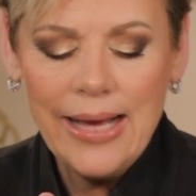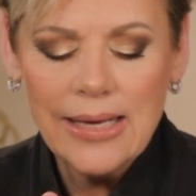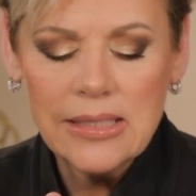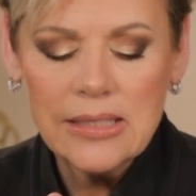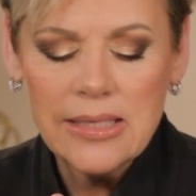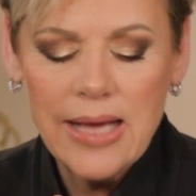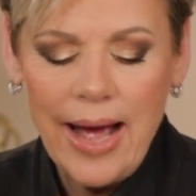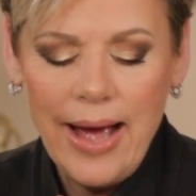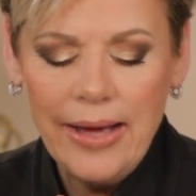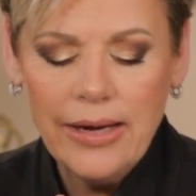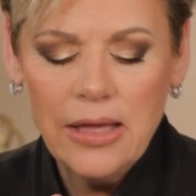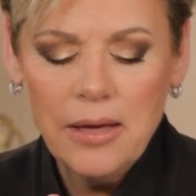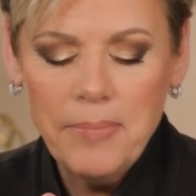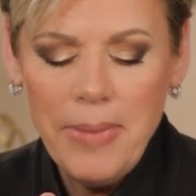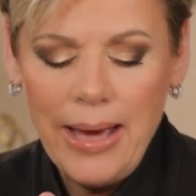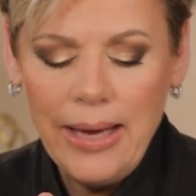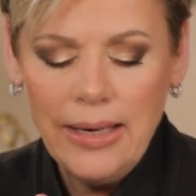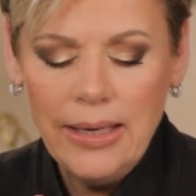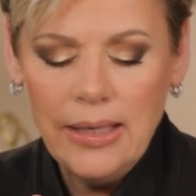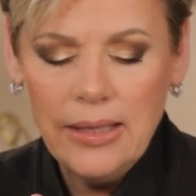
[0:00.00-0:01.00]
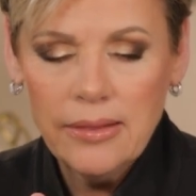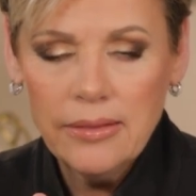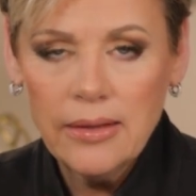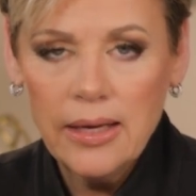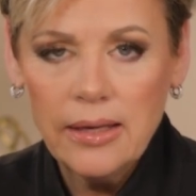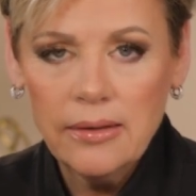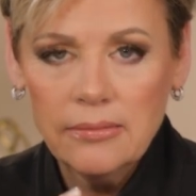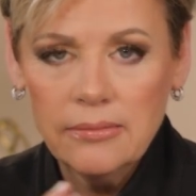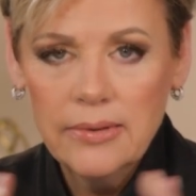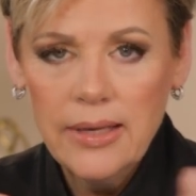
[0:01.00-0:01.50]
anxiety about
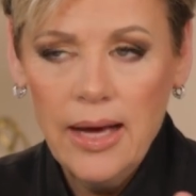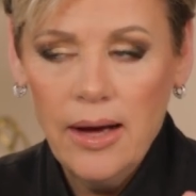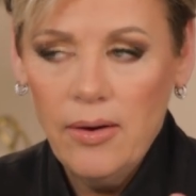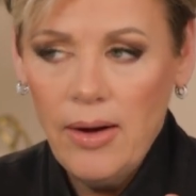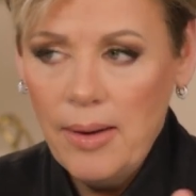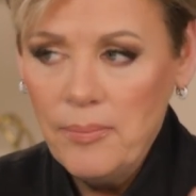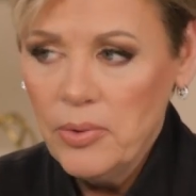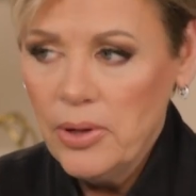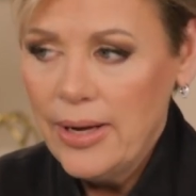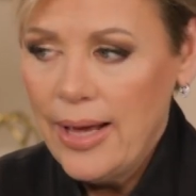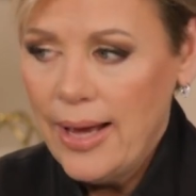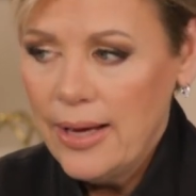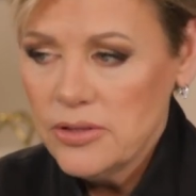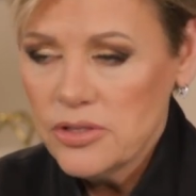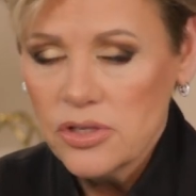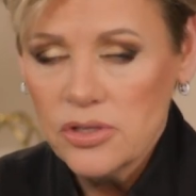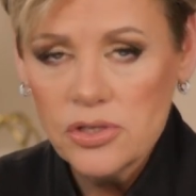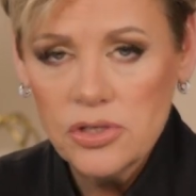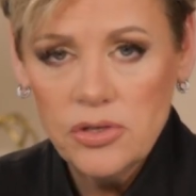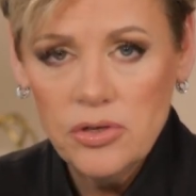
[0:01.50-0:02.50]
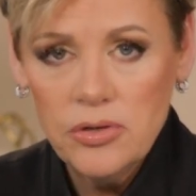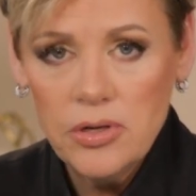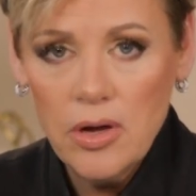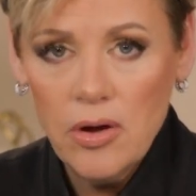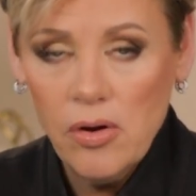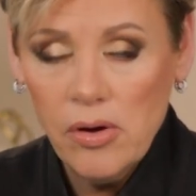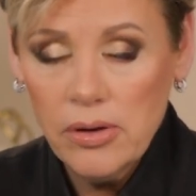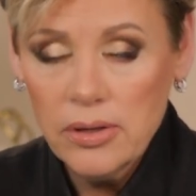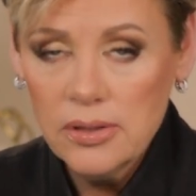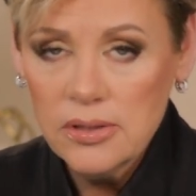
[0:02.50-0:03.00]
anything. Now, I'm going to ask the
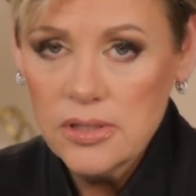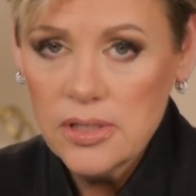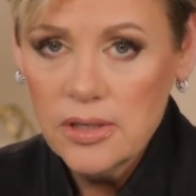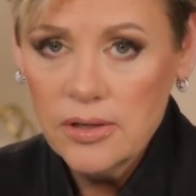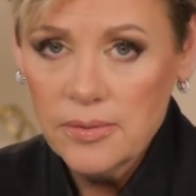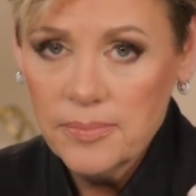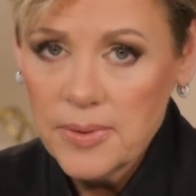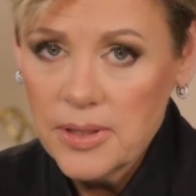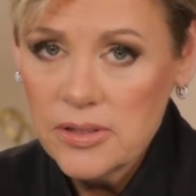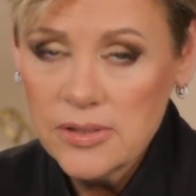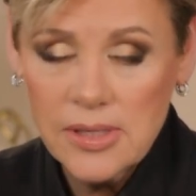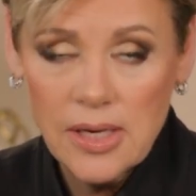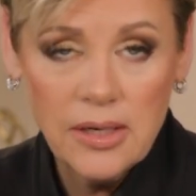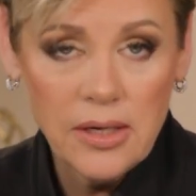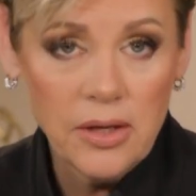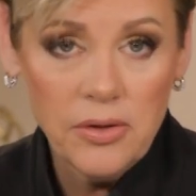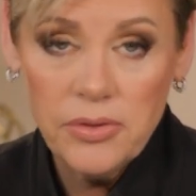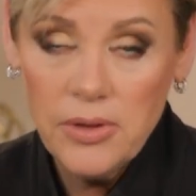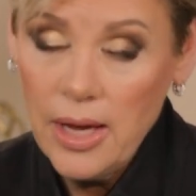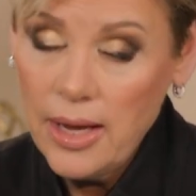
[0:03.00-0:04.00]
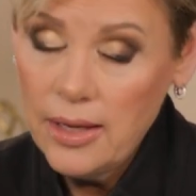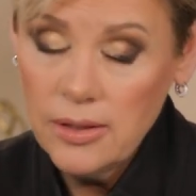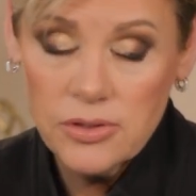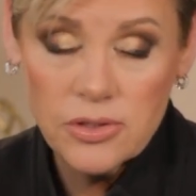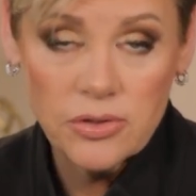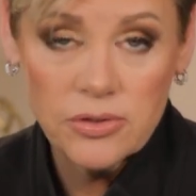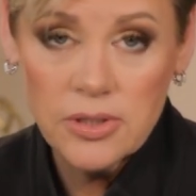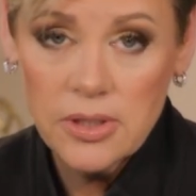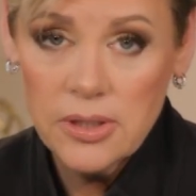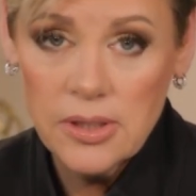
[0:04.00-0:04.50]
studio audience here because they know the
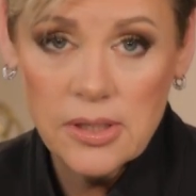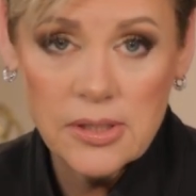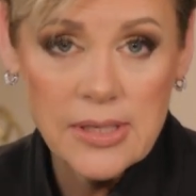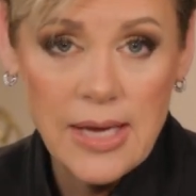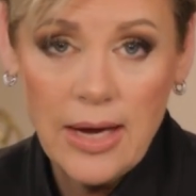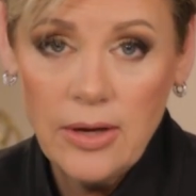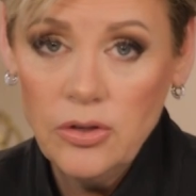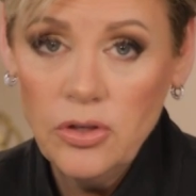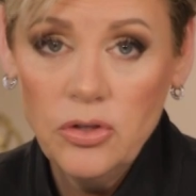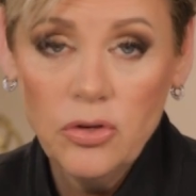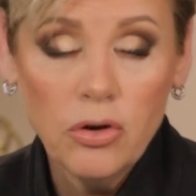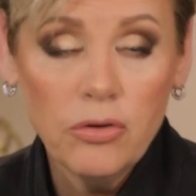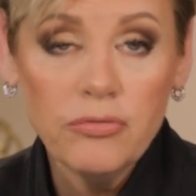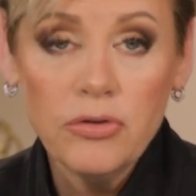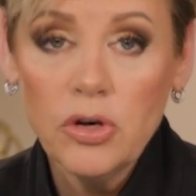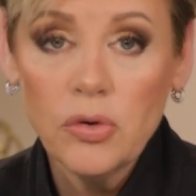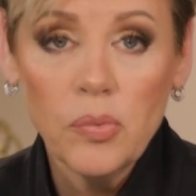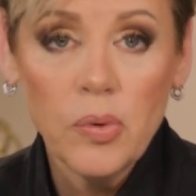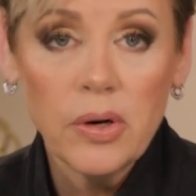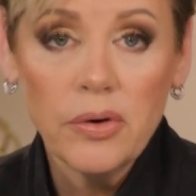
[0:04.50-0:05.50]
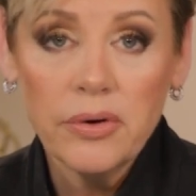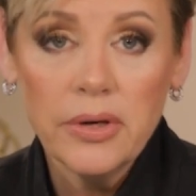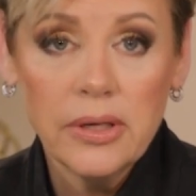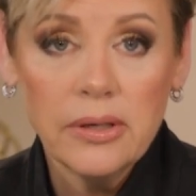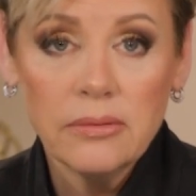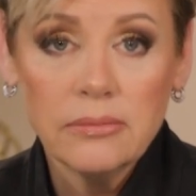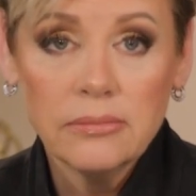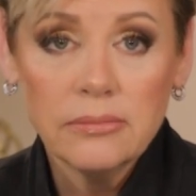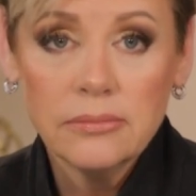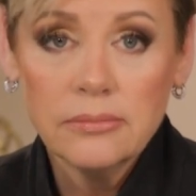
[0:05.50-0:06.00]
answer to this. How do you know if you're
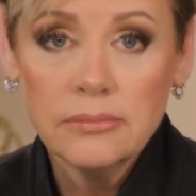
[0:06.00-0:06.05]
worrying?